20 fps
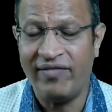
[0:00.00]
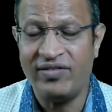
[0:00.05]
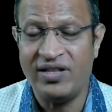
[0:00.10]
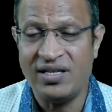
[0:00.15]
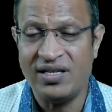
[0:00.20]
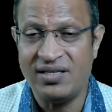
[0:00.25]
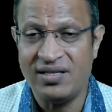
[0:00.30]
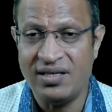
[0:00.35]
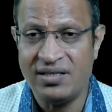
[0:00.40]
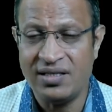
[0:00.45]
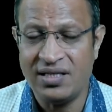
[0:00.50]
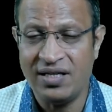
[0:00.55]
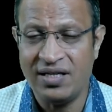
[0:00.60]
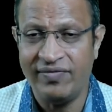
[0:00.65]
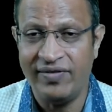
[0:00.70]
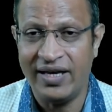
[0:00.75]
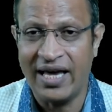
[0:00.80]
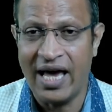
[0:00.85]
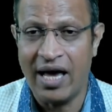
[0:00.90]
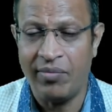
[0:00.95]
the
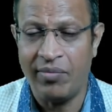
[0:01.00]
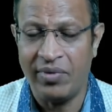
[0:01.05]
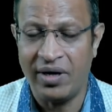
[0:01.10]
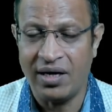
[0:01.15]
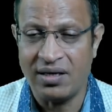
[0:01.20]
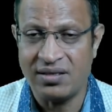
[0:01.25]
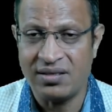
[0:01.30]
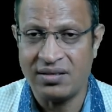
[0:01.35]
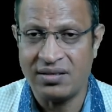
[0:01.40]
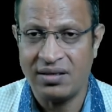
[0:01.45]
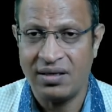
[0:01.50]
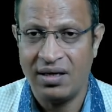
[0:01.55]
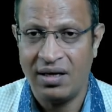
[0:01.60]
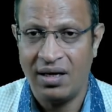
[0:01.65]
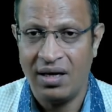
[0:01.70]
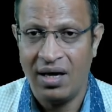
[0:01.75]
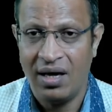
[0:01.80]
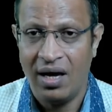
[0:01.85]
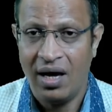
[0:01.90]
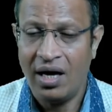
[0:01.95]
CCTV cameras
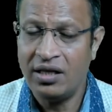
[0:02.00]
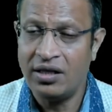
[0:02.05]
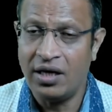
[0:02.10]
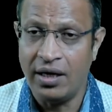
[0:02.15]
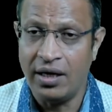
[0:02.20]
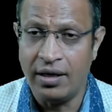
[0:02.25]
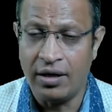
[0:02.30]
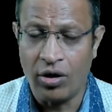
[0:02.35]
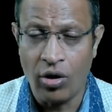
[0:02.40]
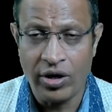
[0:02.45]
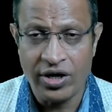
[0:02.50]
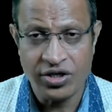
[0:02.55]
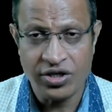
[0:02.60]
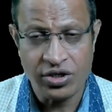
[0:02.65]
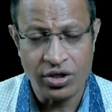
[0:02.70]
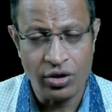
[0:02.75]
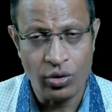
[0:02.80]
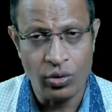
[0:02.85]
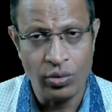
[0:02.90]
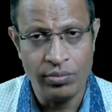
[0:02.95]
in the
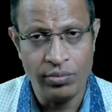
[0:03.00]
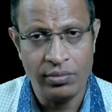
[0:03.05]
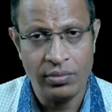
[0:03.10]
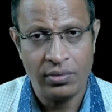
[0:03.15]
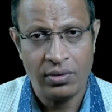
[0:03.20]
interrogation room,